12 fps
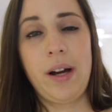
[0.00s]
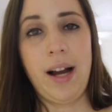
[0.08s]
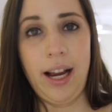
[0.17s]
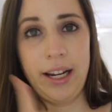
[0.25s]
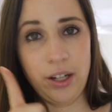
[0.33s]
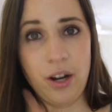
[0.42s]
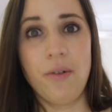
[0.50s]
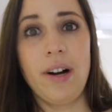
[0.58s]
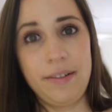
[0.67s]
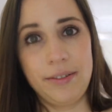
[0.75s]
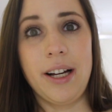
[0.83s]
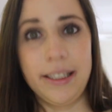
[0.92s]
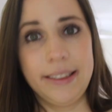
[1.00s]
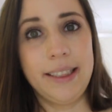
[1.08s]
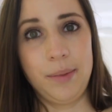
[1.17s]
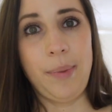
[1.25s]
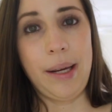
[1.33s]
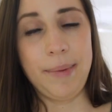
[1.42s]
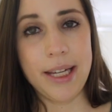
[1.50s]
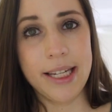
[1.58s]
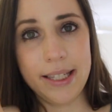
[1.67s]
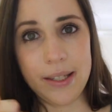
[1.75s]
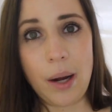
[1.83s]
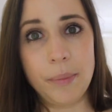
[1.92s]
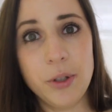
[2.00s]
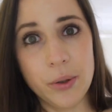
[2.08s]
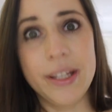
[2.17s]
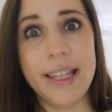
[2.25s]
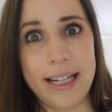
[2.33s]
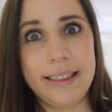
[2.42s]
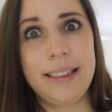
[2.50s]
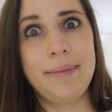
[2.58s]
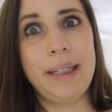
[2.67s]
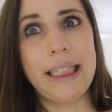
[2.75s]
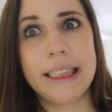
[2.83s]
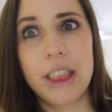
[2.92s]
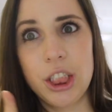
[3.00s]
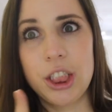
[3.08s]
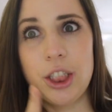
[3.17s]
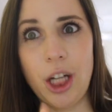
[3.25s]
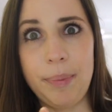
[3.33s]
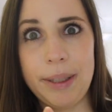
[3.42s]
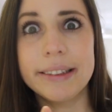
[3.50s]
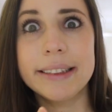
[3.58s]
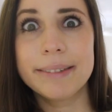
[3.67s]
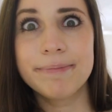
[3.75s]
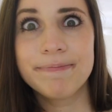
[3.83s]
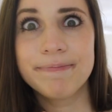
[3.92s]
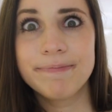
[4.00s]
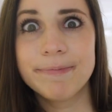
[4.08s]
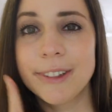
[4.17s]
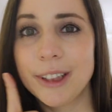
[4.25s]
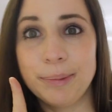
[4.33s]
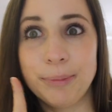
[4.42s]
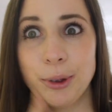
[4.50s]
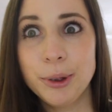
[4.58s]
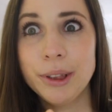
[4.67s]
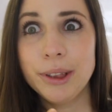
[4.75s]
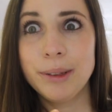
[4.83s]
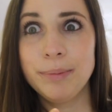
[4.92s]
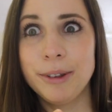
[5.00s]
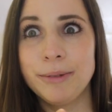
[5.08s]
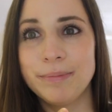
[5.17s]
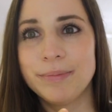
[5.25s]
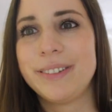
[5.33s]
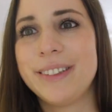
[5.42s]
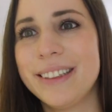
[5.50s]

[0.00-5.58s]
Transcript: I know I've lost this baby. Stop doing that to me. Stop it. Stop doing that to me.